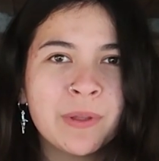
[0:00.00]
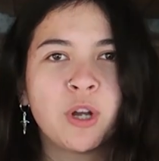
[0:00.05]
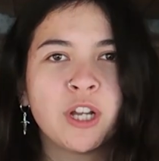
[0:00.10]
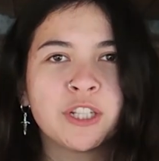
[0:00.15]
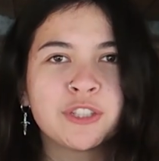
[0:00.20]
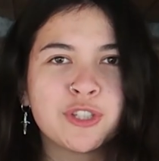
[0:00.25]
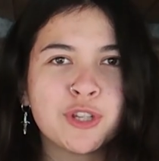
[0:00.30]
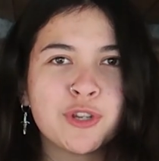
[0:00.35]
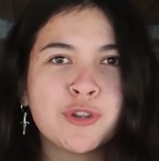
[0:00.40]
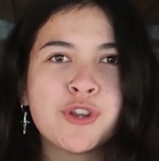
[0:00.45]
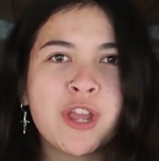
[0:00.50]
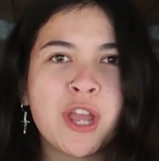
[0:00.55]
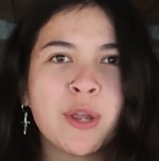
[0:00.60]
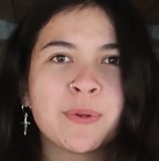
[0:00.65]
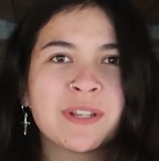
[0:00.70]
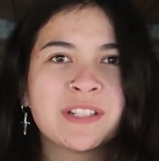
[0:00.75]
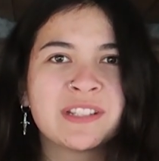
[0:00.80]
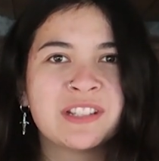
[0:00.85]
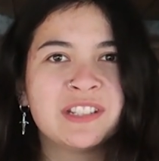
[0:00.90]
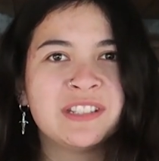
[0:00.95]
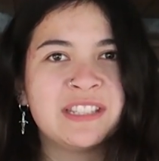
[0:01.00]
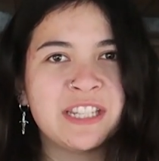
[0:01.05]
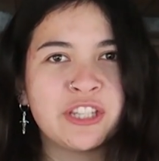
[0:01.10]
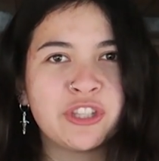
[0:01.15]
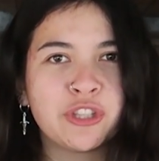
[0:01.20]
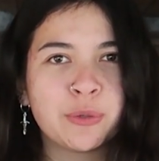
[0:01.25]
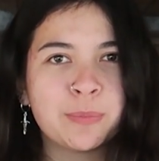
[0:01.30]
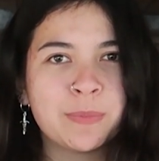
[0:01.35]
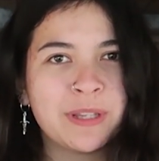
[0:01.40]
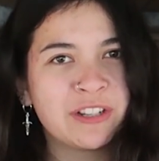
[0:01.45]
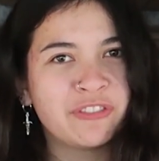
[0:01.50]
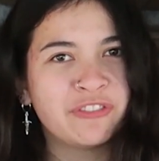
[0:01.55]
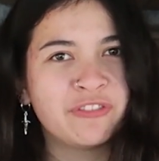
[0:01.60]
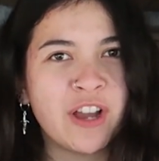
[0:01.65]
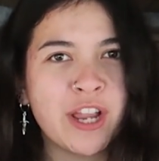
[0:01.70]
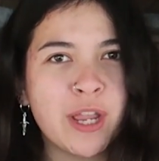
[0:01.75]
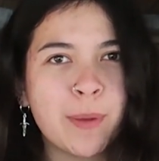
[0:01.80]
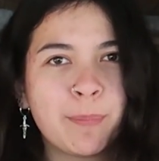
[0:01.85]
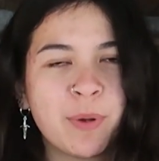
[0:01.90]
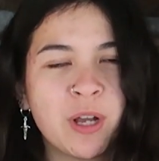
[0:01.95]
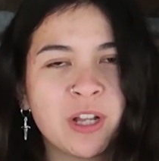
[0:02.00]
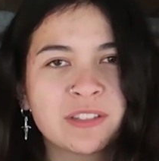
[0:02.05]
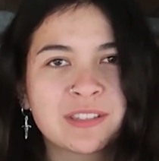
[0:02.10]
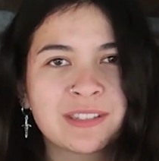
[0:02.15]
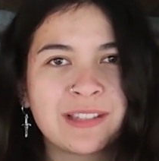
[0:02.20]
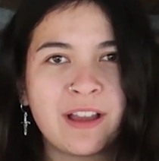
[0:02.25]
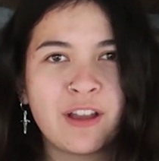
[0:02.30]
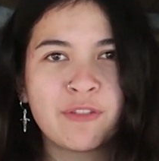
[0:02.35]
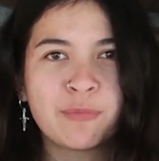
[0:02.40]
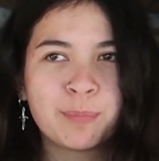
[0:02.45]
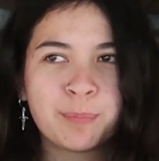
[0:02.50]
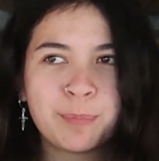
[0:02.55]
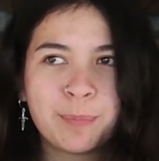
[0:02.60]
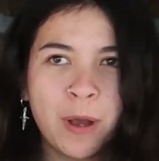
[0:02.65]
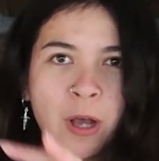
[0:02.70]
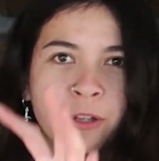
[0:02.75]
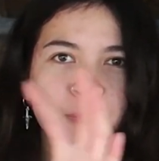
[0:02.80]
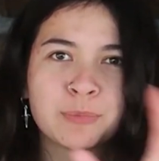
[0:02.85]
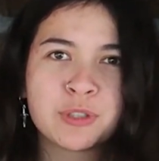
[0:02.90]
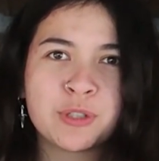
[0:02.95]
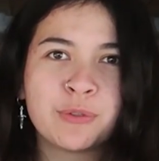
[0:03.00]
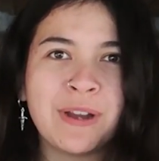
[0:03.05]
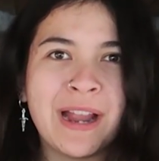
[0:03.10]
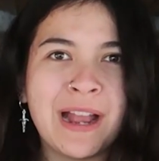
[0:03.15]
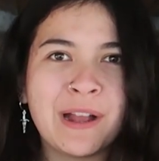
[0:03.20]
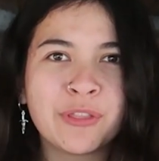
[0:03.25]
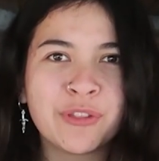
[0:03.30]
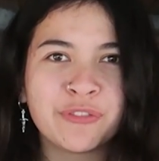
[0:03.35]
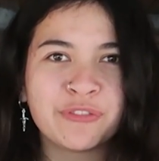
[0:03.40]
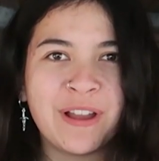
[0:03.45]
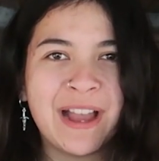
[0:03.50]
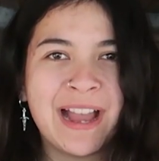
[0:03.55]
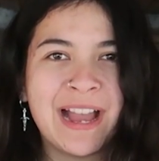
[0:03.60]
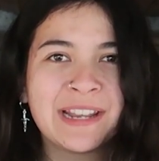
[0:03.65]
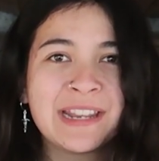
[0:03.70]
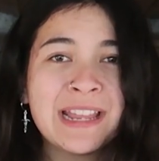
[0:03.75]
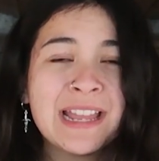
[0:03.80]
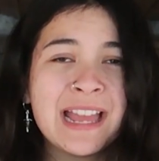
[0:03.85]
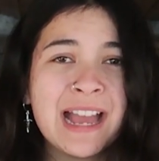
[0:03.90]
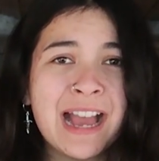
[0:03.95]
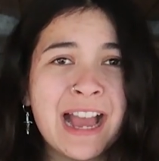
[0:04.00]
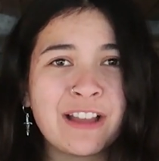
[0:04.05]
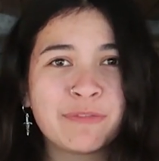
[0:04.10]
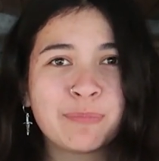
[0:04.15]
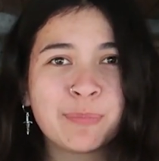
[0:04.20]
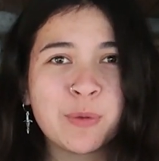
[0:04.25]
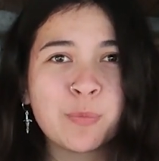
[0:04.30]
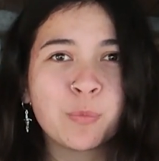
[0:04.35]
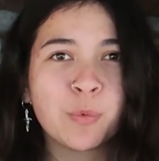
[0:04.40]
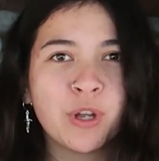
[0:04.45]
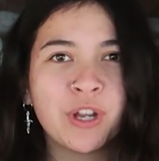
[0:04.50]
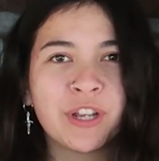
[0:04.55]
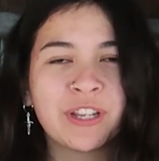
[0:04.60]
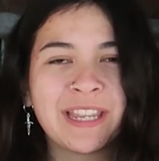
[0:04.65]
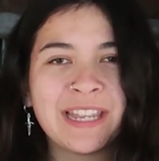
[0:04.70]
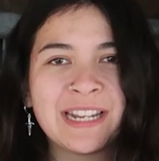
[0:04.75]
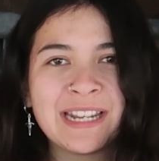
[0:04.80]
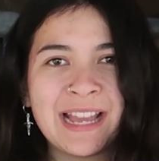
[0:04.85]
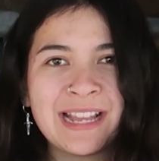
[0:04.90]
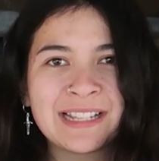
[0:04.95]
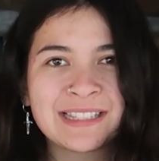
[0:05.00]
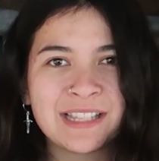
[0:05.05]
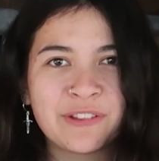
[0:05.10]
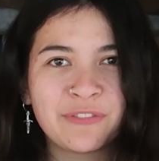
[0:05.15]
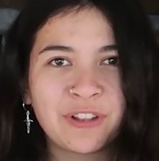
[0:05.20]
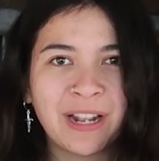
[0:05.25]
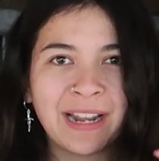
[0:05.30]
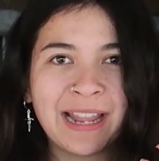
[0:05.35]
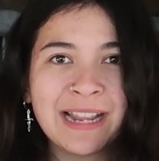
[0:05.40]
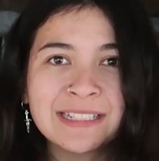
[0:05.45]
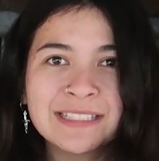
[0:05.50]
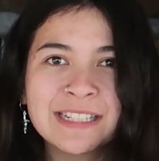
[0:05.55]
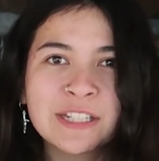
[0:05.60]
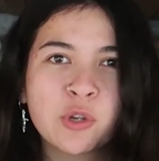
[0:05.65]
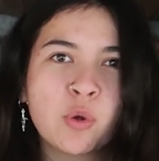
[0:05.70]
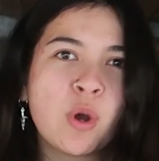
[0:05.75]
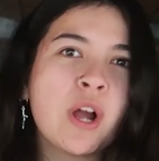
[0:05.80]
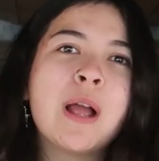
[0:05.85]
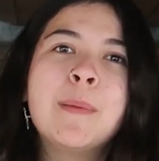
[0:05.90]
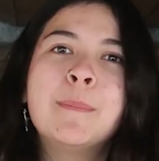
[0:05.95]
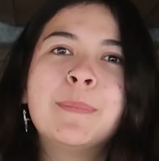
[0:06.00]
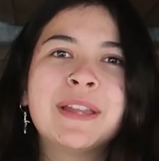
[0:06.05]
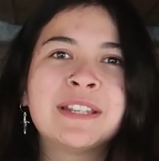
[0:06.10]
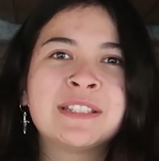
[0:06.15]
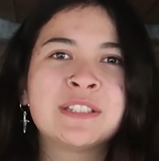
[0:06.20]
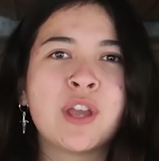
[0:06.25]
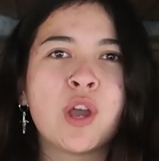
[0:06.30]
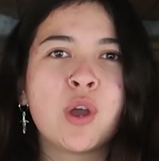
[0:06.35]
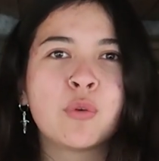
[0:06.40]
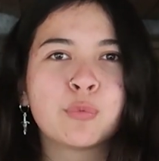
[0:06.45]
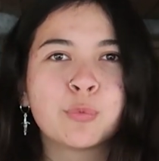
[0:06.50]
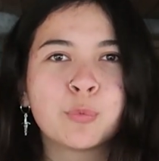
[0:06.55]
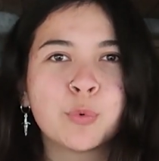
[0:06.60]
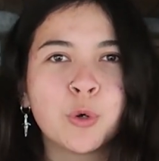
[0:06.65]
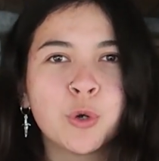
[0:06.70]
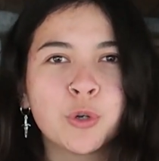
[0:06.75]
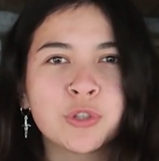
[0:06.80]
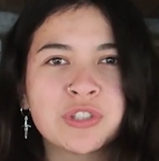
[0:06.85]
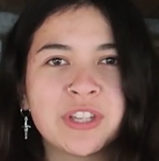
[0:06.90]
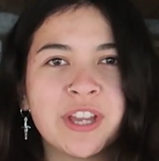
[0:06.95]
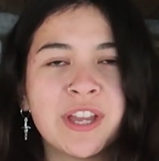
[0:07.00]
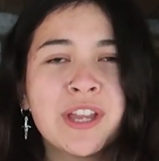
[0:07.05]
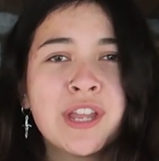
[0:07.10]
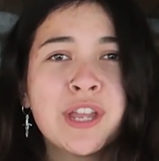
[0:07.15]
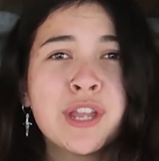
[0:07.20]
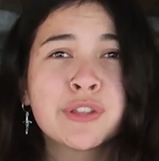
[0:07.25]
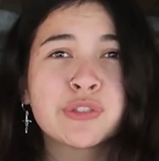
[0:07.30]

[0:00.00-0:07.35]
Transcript: What I do know is the dehumidifier pots that I've put around the van have been working, as they've collected quite a bit of water,